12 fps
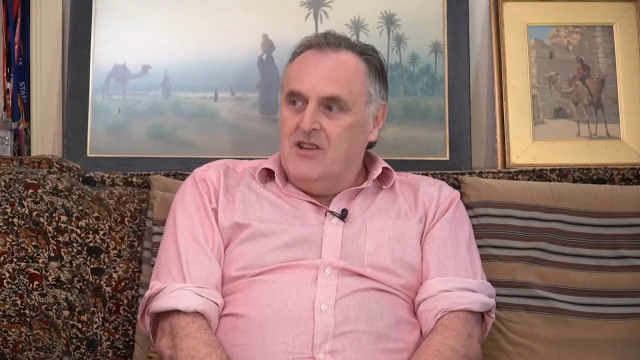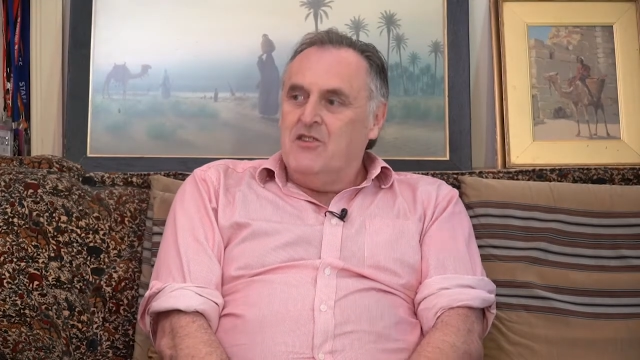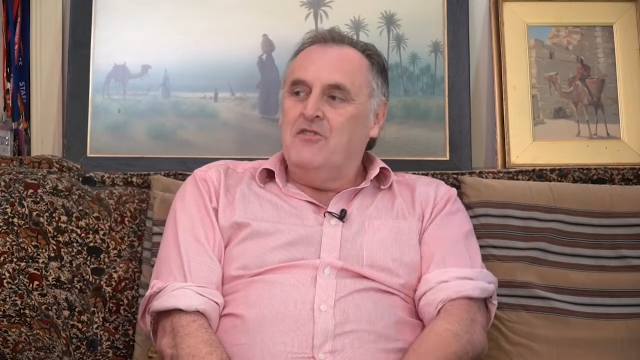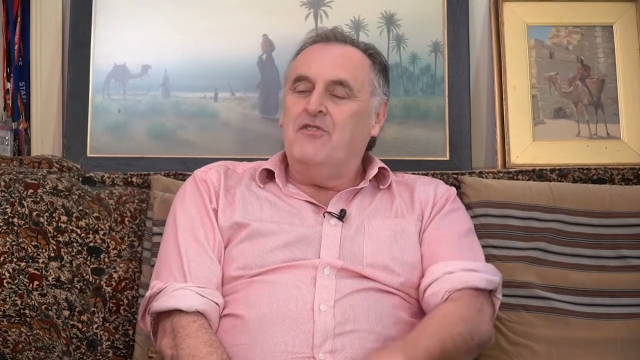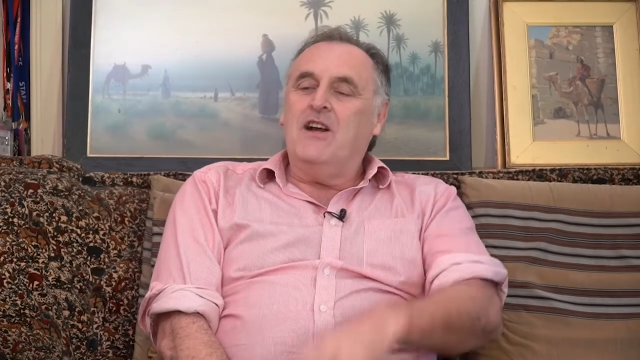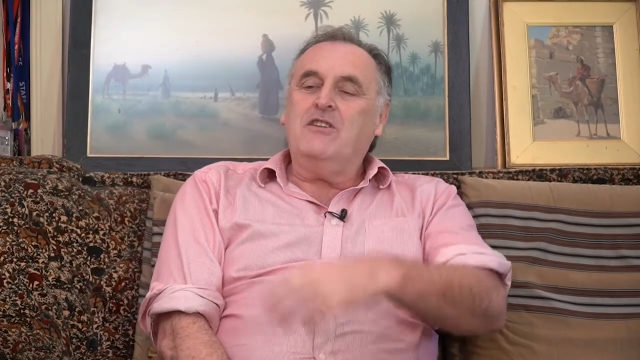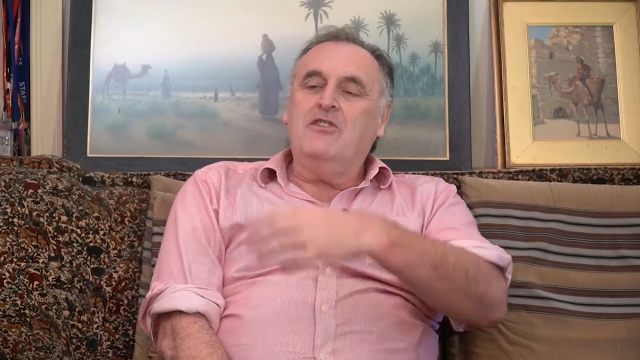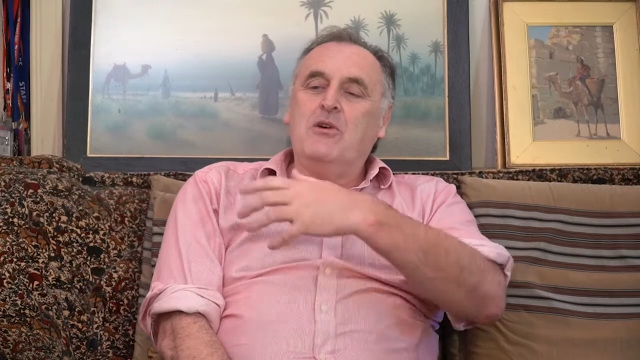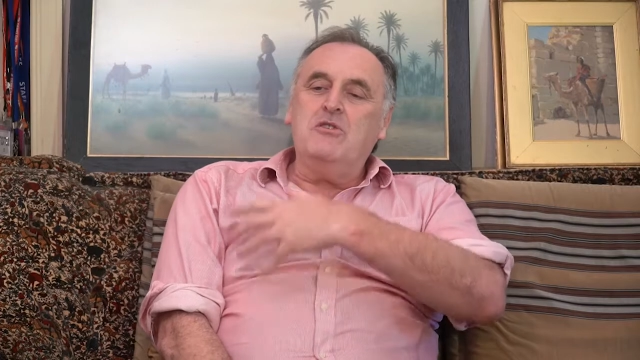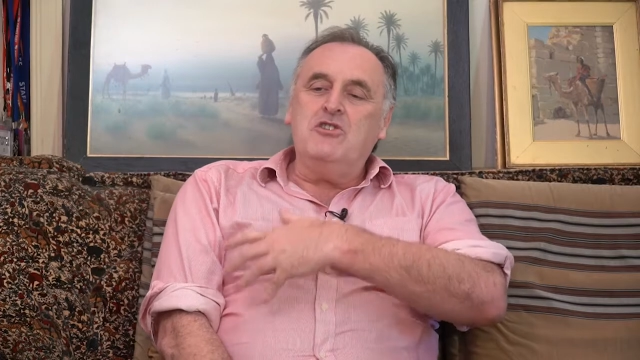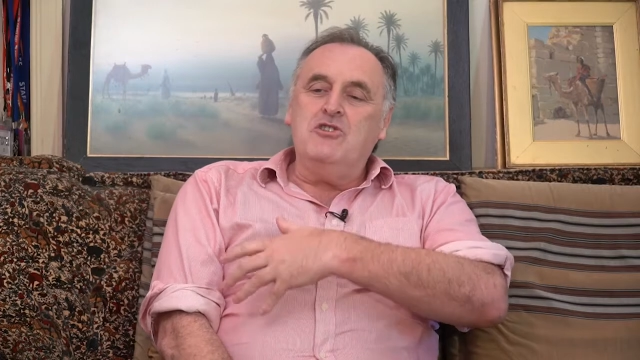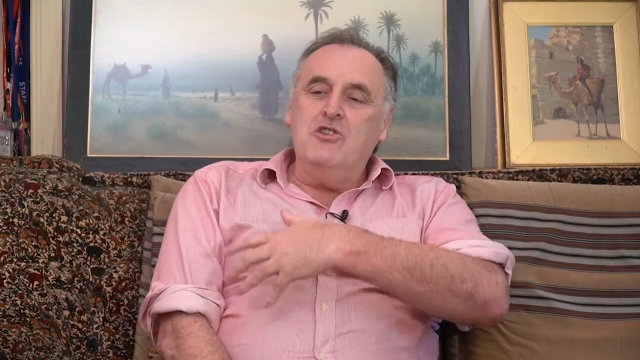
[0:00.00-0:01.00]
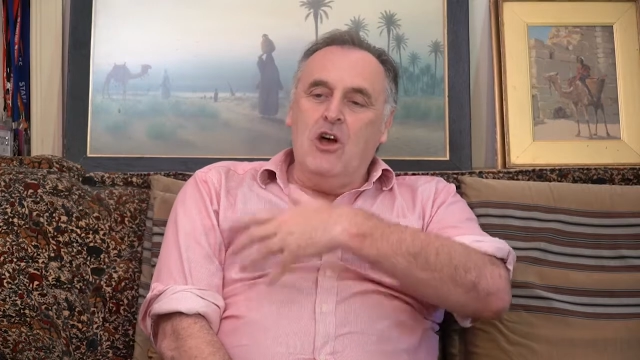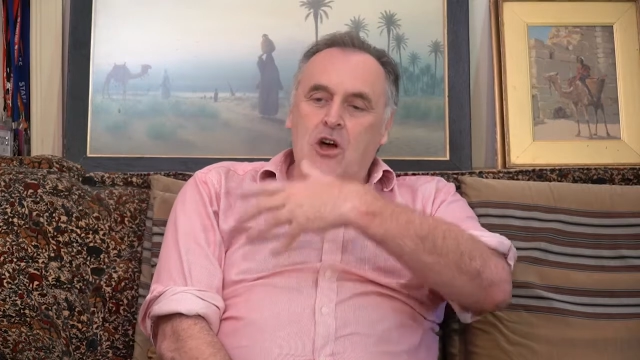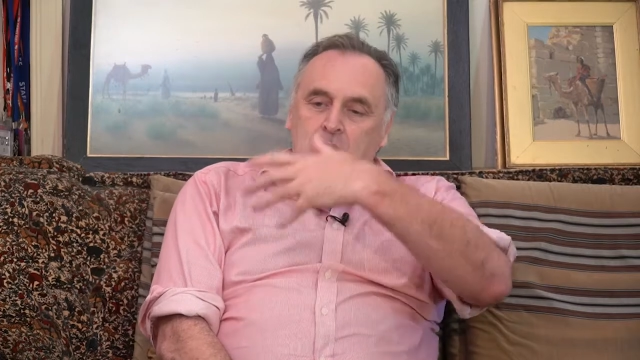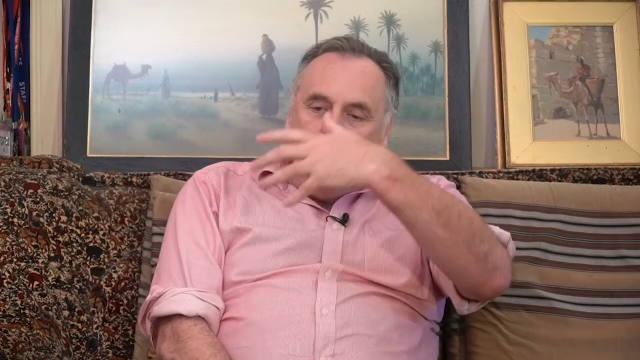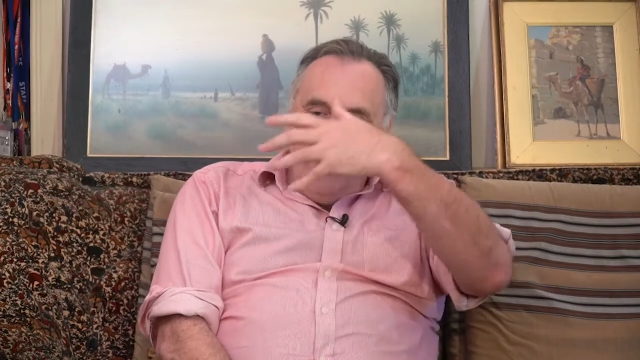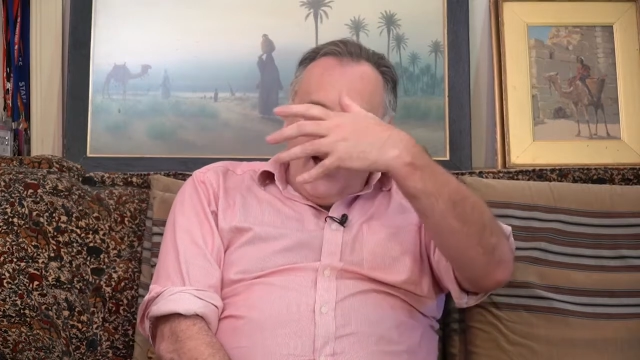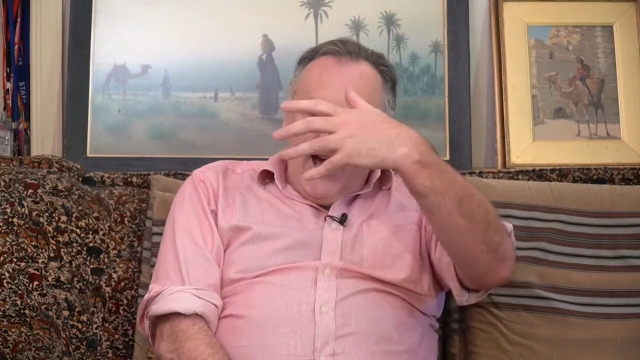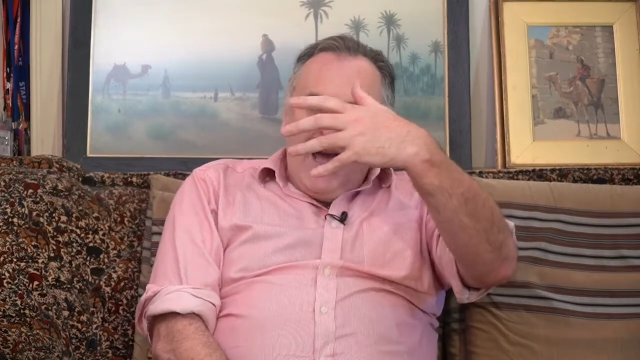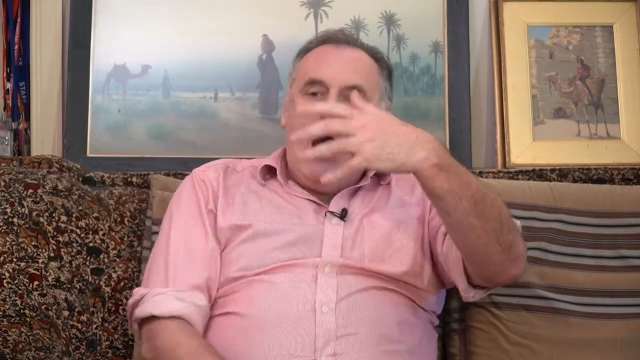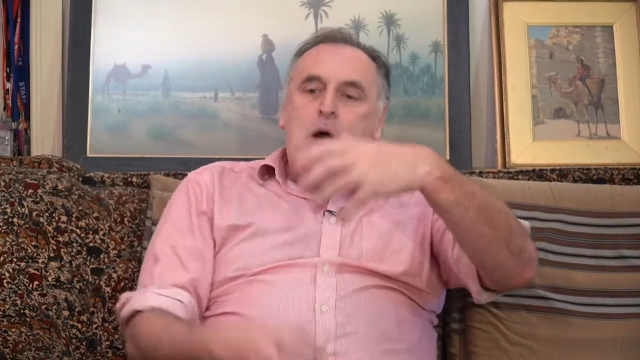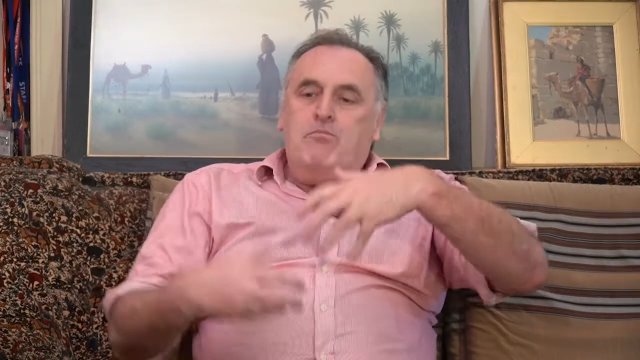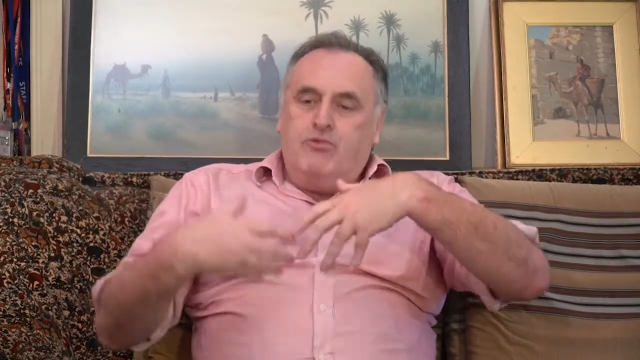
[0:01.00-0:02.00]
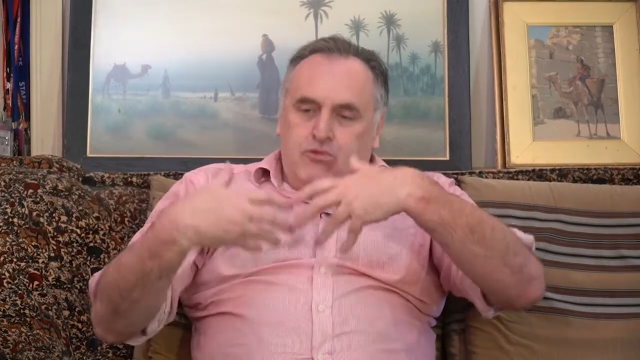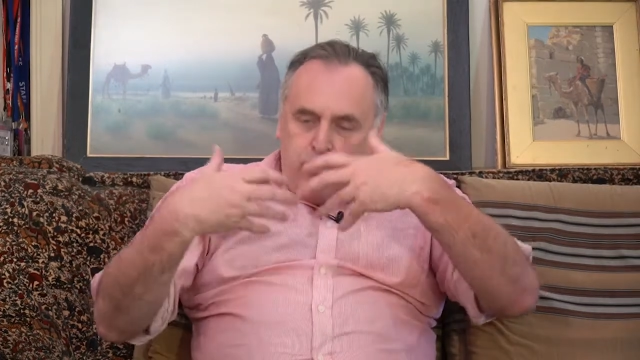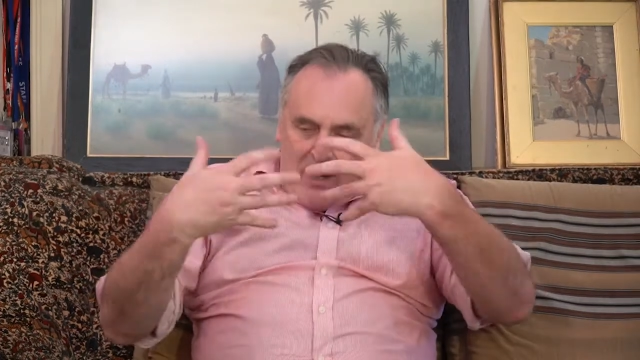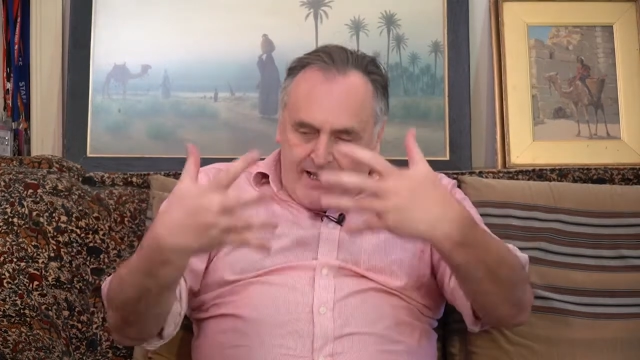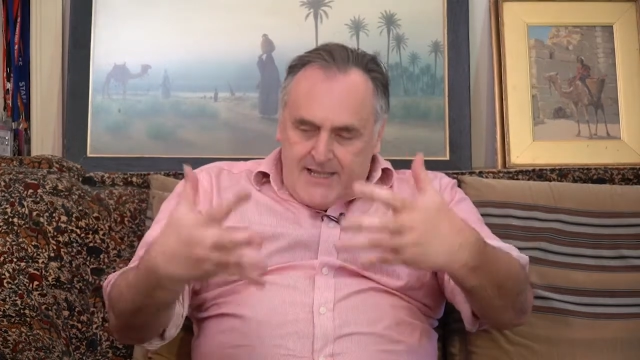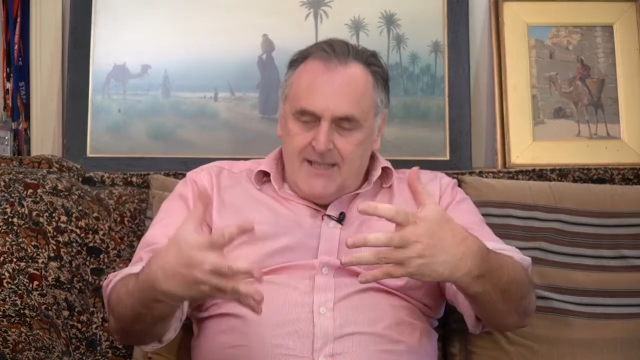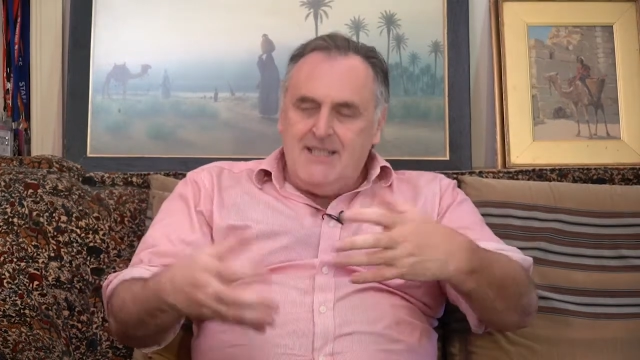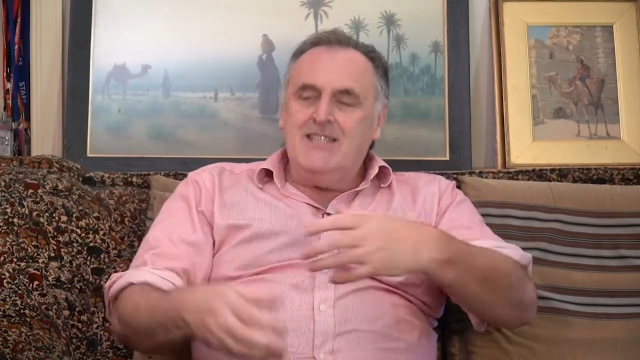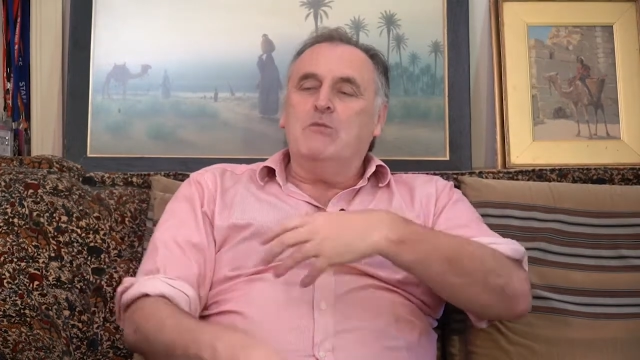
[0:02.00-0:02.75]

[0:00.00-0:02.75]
The fact there was no presence,